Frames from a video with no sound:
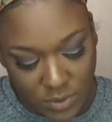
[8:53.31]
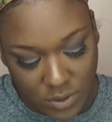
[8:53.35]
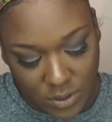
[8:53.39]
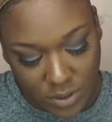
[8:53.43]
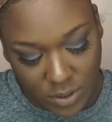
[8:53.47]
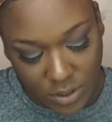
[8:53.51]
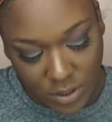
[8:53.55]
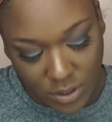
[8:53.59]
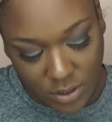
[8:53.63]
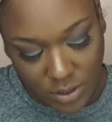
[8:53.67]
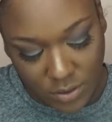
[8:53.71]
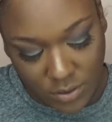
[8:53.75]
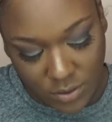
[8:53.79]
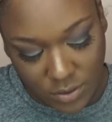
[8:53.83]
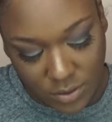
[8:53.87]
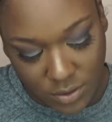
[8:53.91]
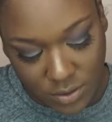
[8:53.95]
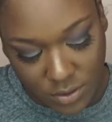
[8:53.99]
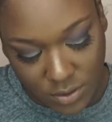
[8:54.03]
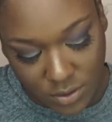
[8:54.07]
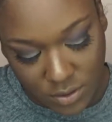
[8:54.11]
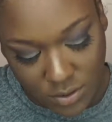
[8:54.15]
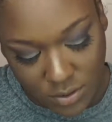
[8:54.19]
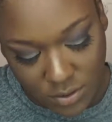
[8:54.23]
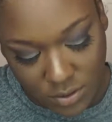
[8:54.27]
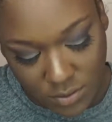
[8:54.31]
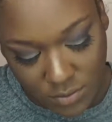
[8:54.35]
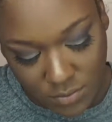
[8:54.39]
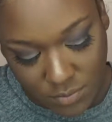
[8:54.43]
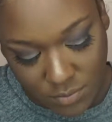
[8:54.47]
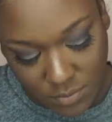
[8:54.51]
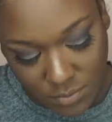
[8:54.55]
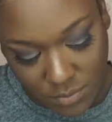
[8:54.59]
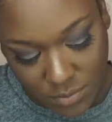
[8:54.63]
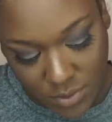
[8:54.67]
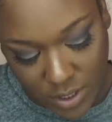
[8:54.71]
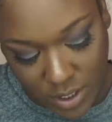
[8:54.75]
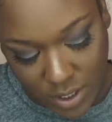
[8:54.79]
I use
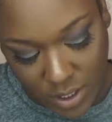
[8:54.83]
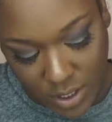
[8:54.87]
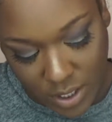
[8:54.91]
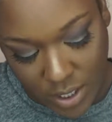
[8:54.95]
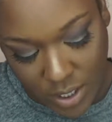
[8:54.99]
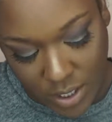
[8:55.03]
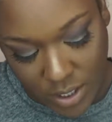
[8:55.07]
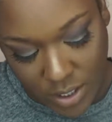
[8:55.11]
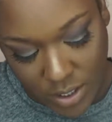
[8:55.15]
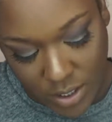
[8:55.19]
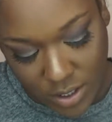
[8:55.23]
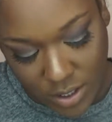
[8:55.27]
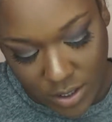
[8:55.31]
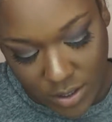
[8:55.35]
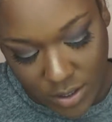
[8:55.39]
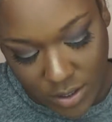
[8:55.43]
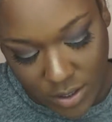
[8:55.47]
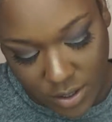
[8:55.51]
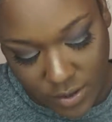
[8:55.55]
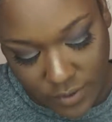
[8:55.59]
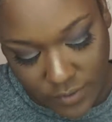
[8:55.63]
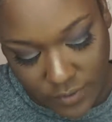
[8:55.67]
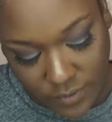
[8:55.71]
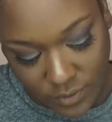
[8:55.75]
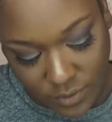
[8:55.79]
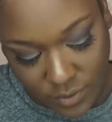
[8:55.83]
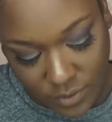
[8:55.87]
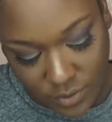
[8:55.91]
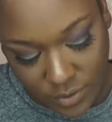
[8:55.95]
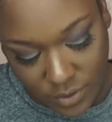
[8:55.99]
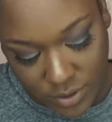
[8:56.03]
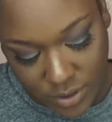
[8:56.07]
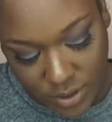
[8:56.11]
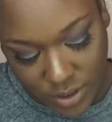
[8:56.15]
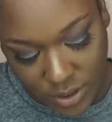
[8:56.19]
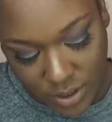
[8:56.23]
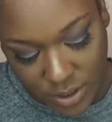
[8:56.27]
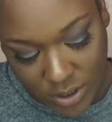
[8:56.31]
black eyeliner, of
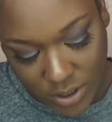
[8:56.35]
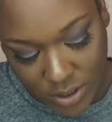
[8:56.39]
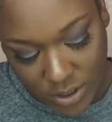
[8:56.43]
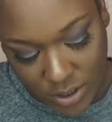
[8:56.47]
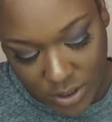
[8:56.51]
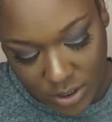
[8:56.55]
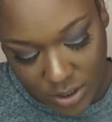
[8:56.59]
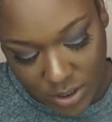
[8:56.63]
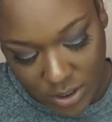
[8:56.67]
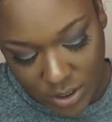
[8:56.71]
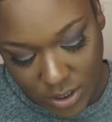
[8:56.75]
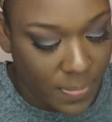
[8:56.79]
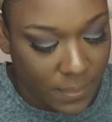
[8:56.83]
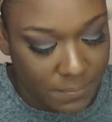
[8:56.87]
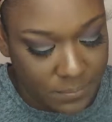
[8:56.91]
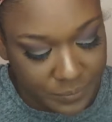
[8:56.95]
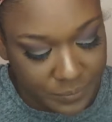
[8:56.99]
course.